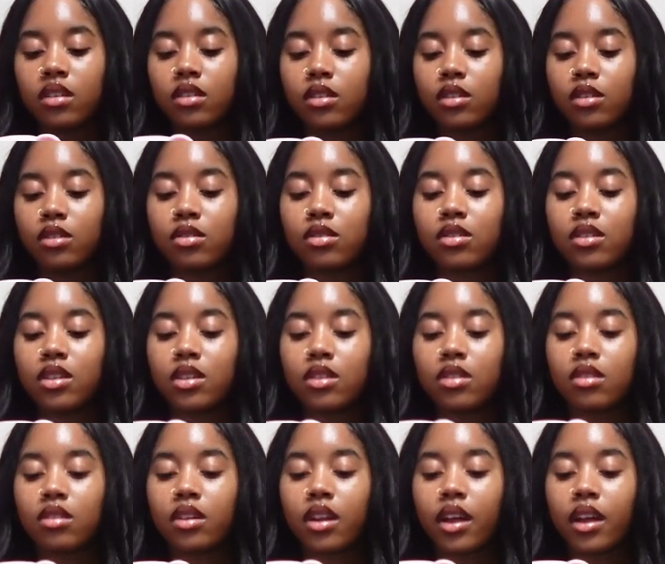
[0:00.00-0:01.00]
you
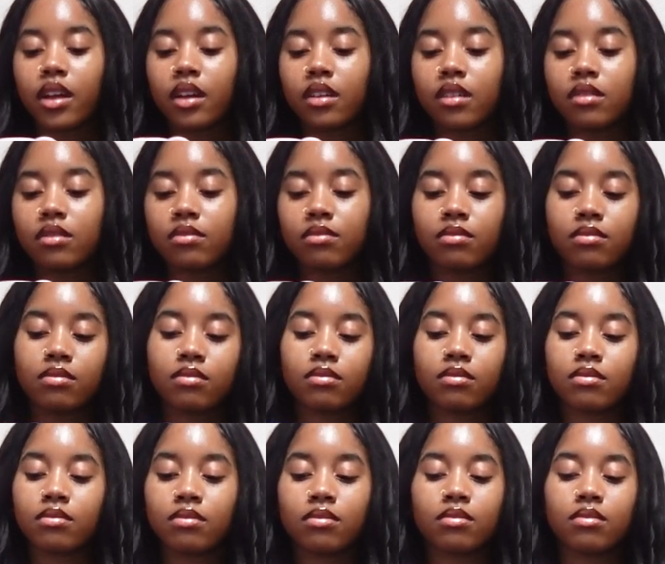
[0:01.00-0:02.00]
still, like,
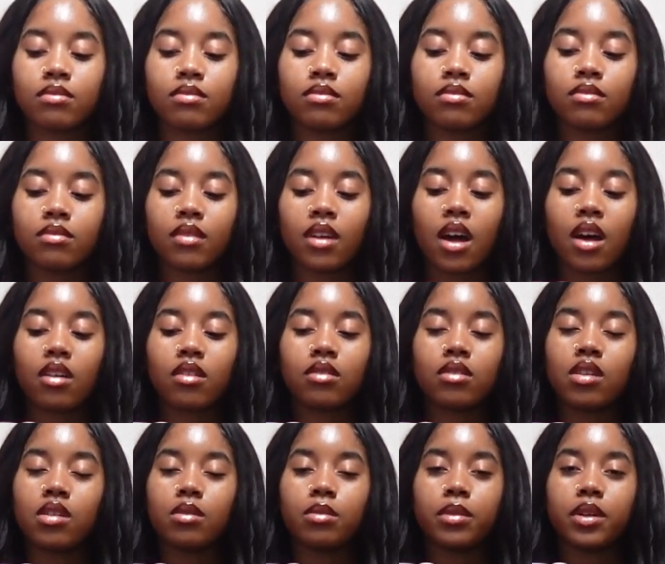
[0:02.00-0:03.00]
I don't
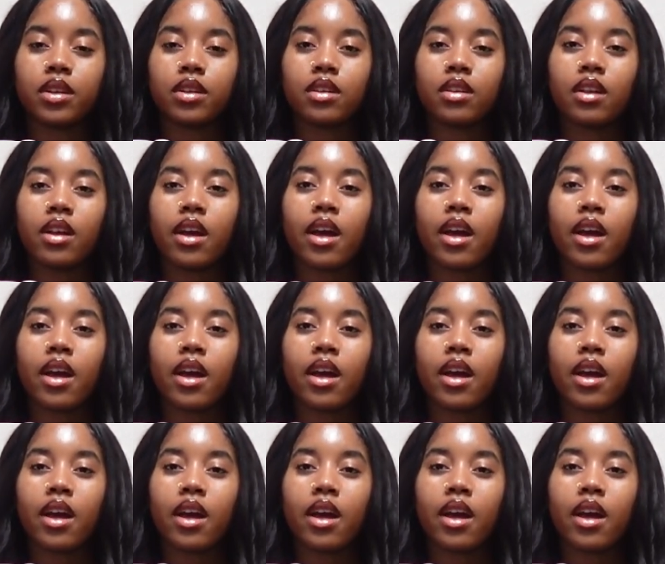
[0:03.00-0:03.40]
know, man.